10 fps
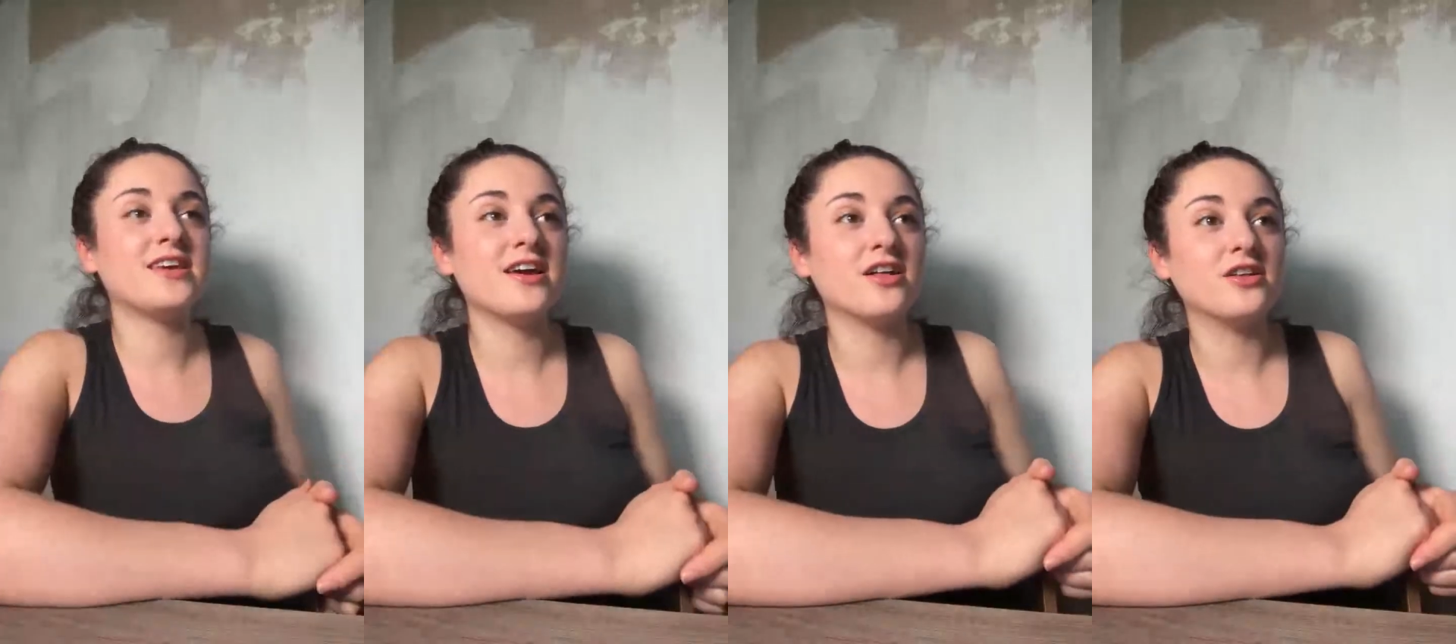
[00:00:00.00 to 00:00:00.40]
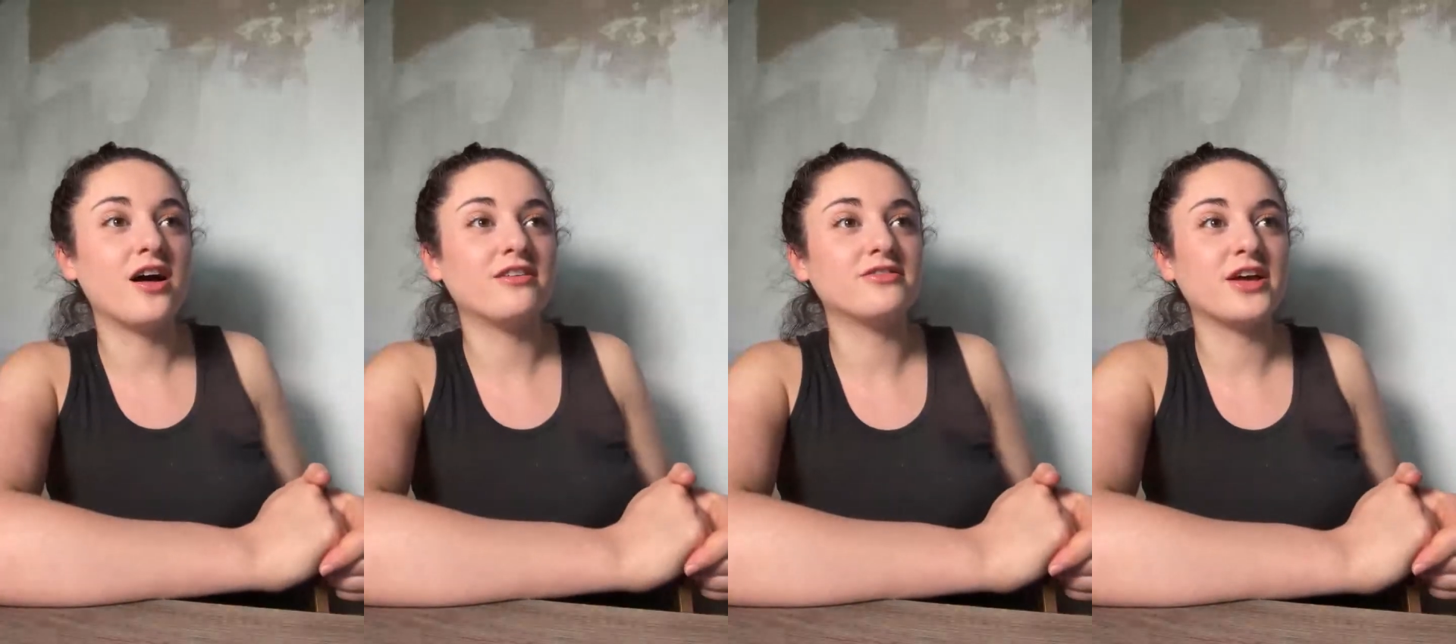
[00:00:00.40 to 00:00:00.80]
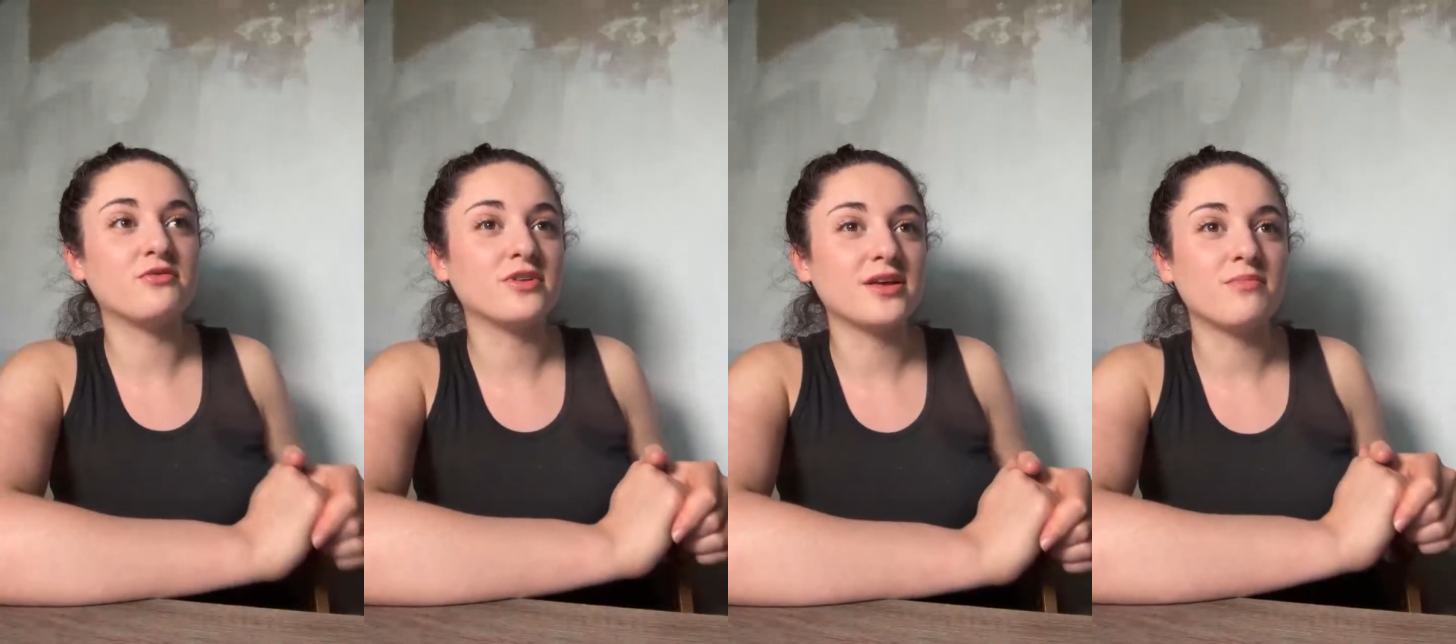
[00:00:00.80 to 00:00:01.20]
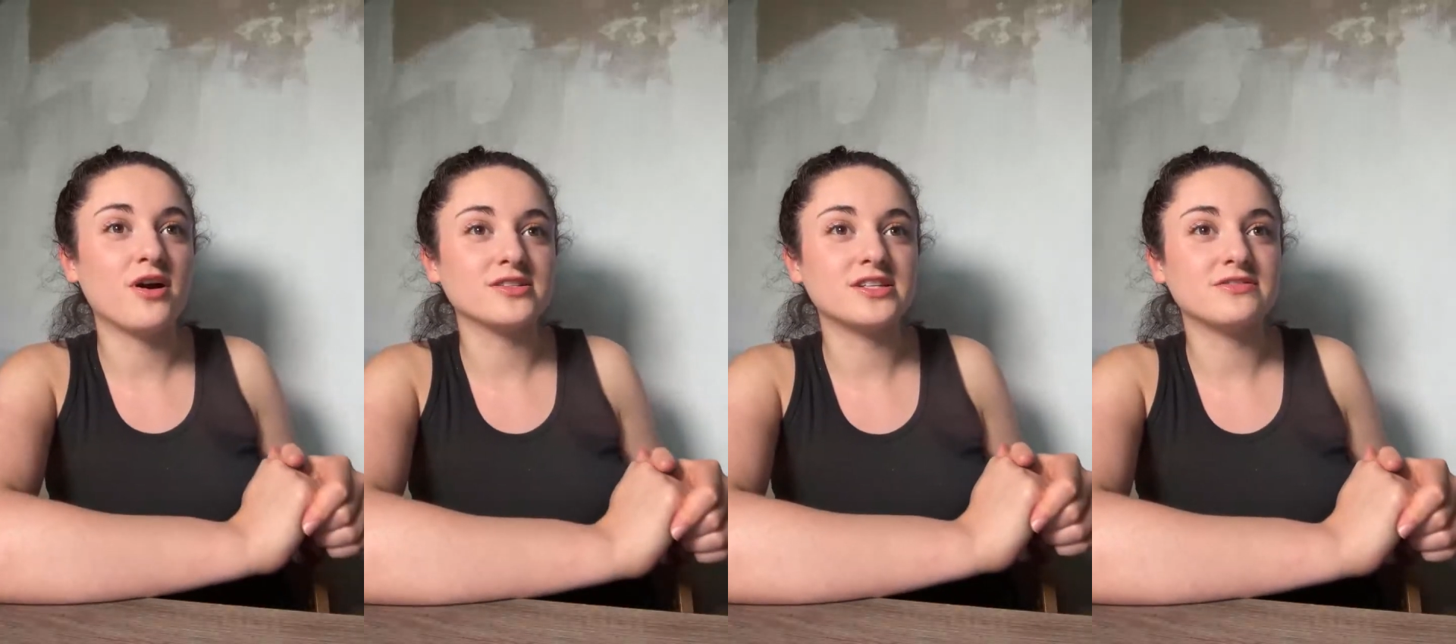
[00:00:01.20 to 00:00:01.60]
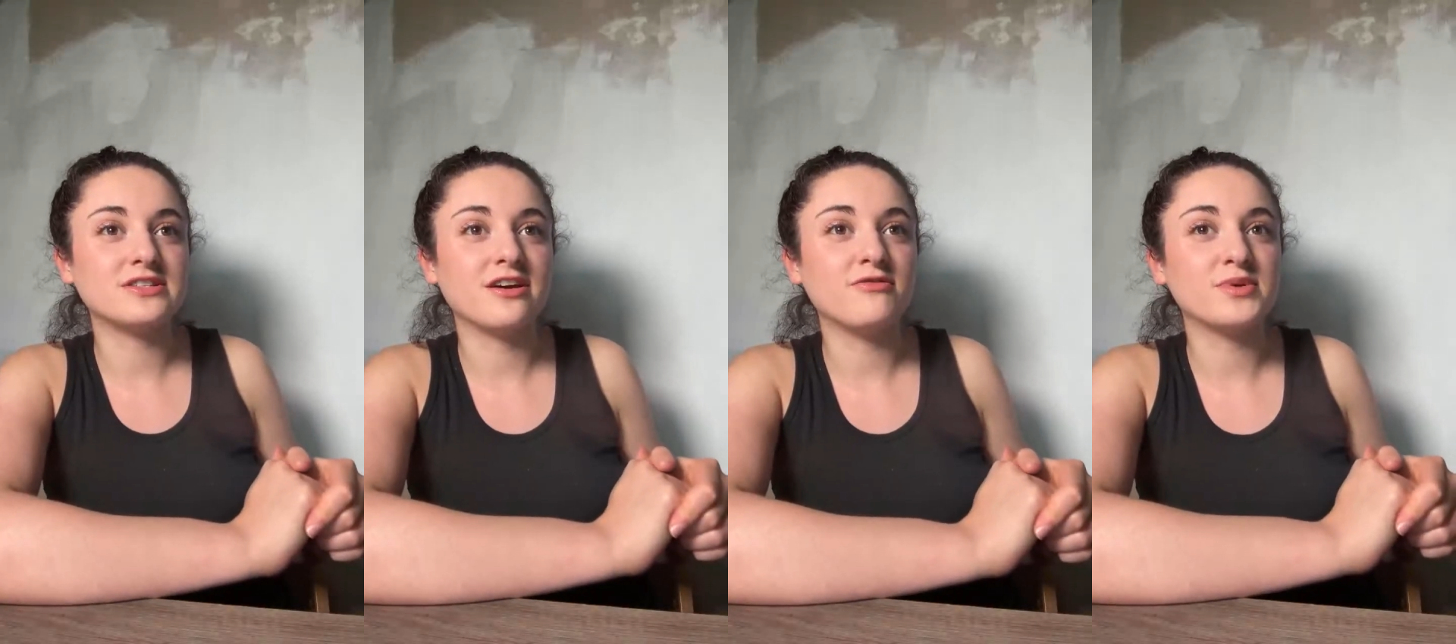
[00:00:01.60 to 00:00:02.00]
a lot of like really positive
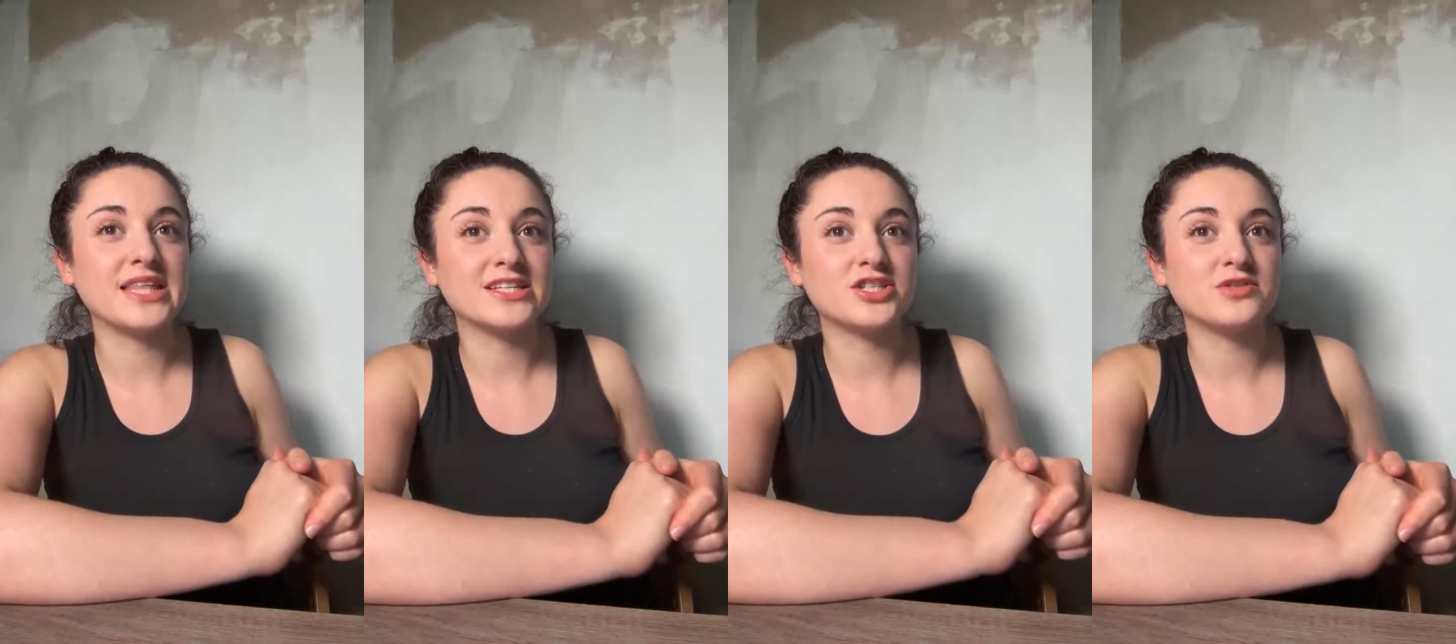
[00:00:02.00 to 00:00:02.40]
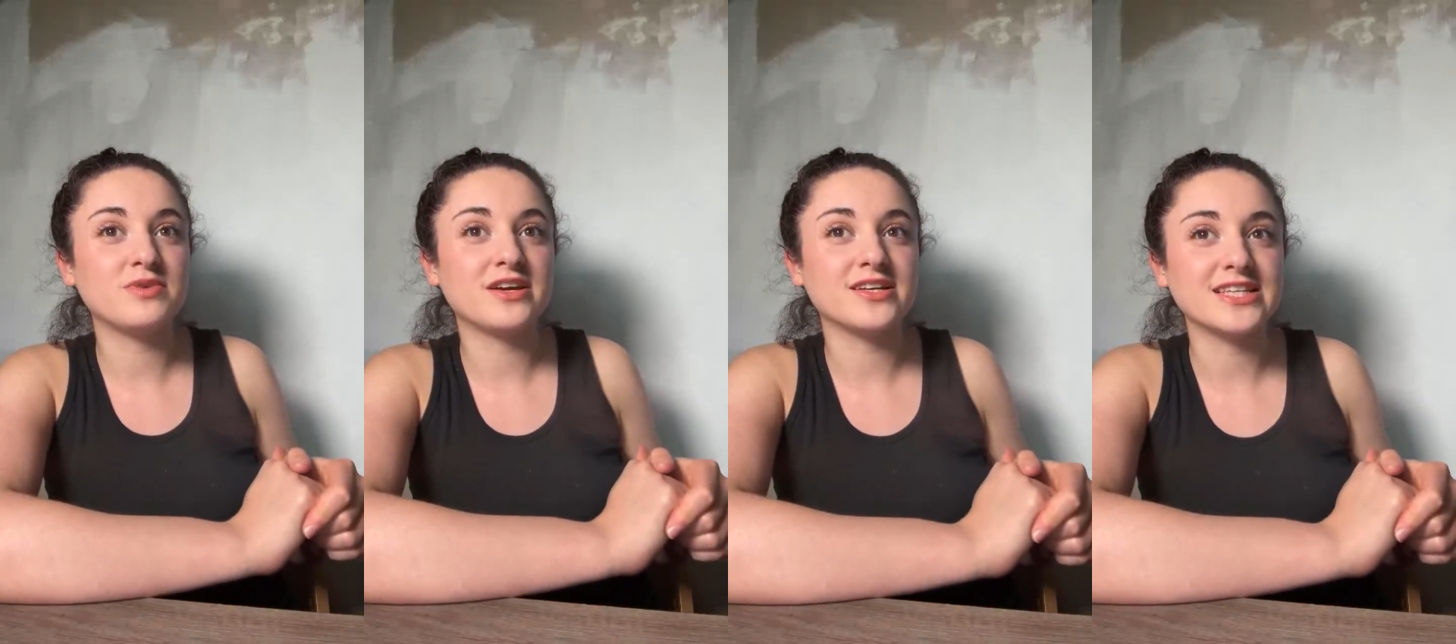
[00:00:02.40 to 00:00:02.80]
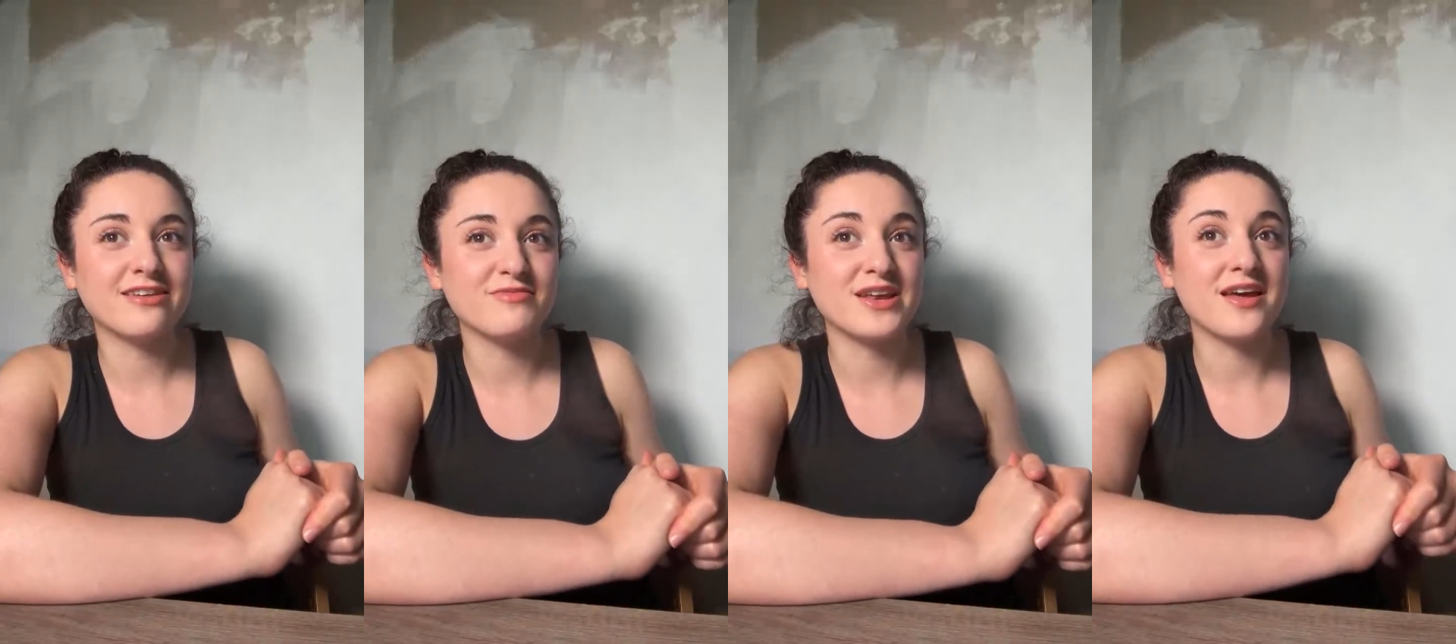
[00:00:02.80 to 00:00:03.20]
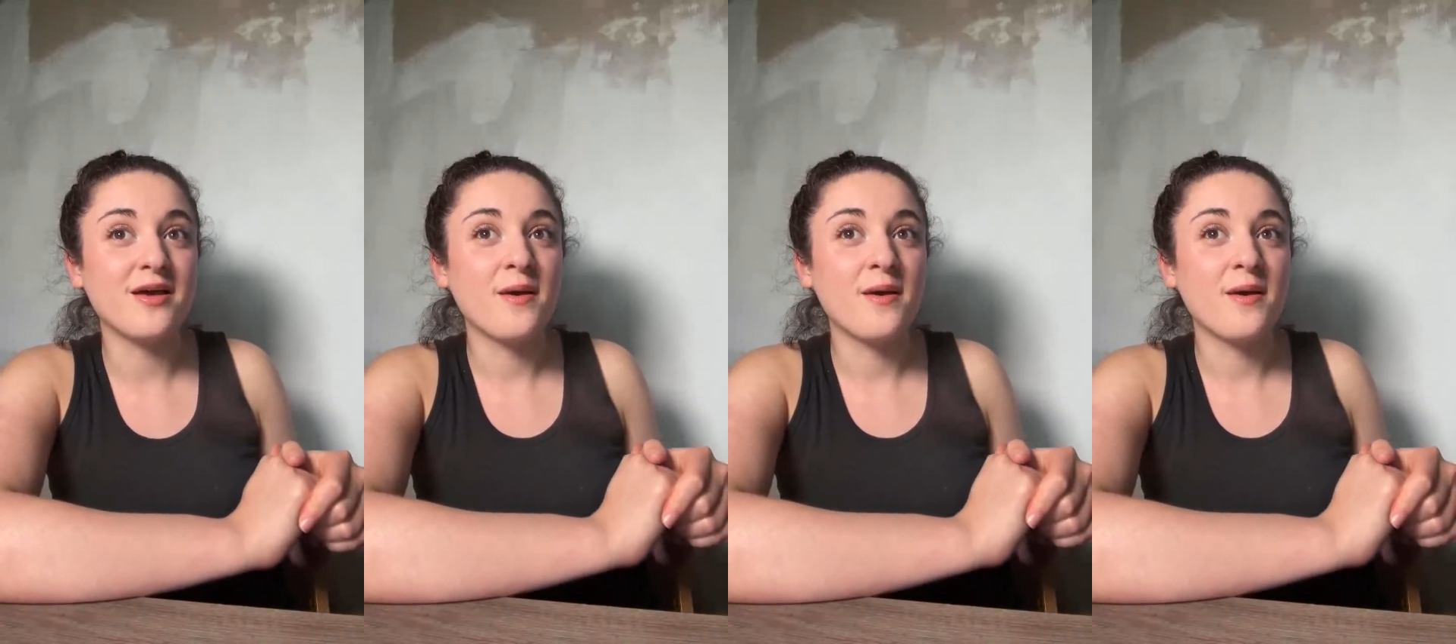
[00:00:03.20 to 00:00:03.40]
stuff, but that's just because I've been